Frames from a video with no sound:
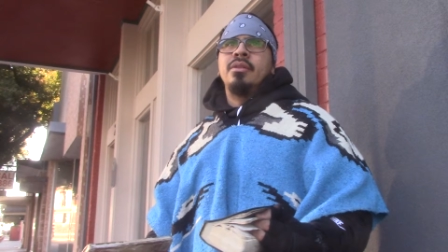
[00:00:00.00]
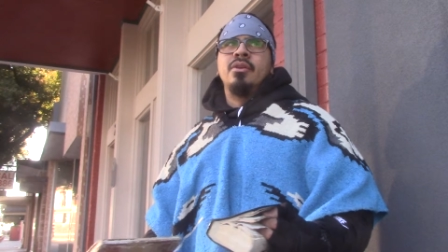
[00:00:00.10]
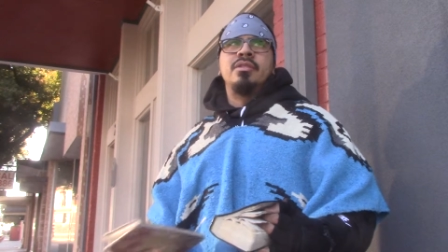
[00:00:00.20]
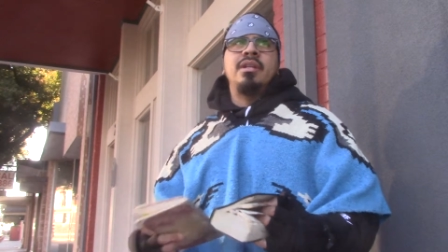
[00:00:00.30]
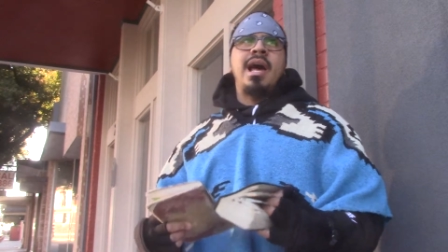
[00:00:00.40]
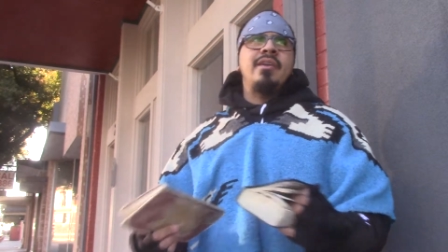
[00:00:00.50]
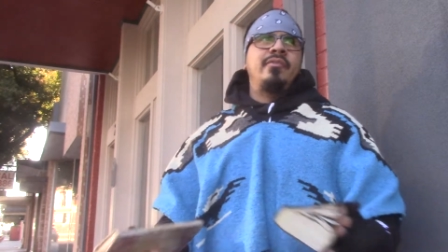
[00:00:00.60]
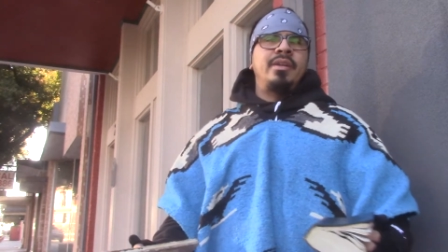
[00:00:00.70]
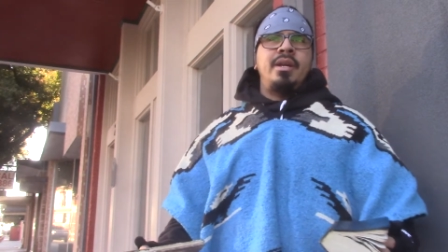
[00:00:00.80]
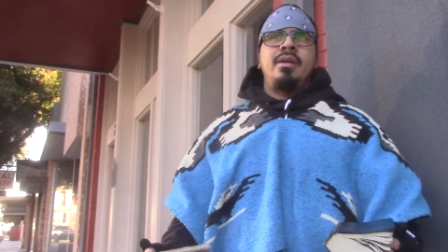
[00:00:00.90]
There's
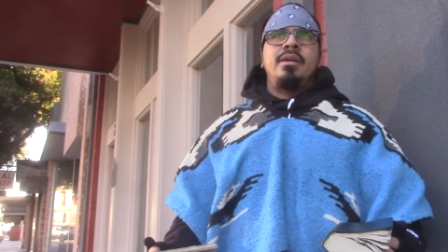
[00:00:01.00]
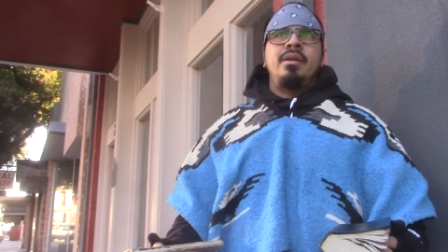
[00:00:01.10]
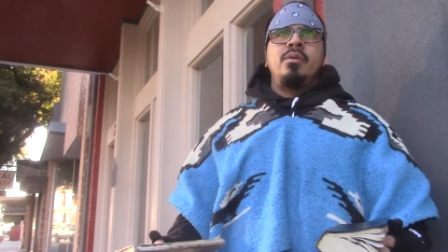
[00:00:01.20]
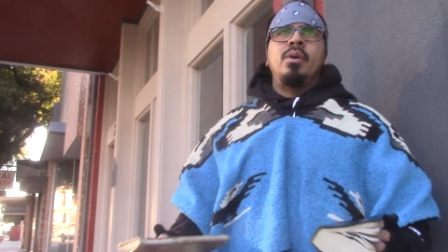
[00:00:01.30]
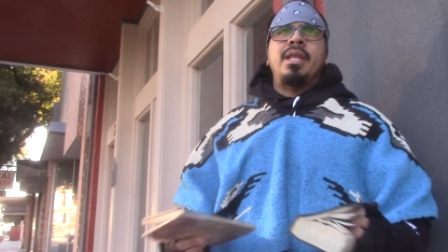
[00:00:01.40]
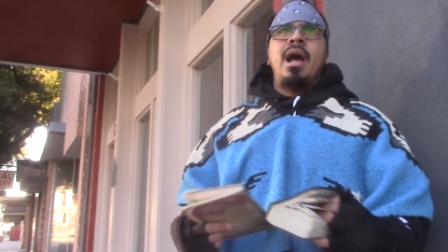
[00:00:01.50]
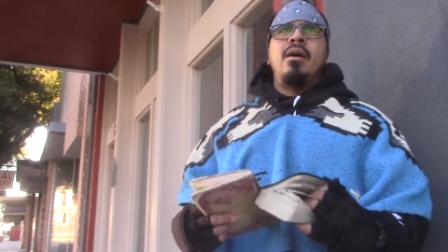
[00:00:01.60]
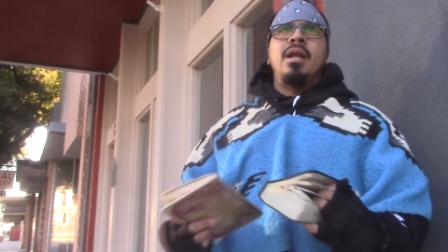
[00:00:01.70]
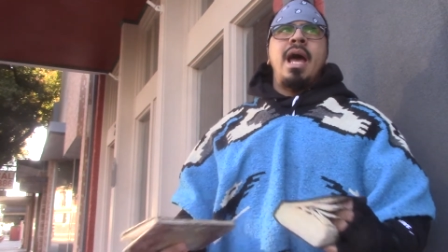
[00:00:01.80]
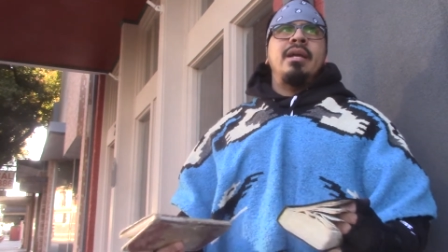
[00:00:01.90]
life in it.
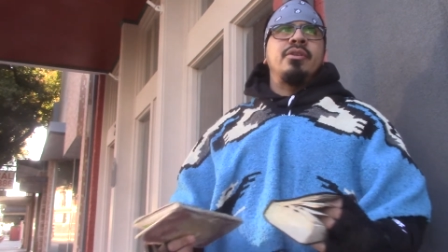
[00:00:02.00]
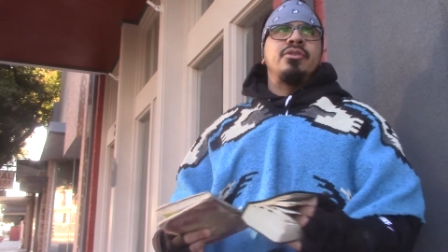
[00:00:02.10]
Without light,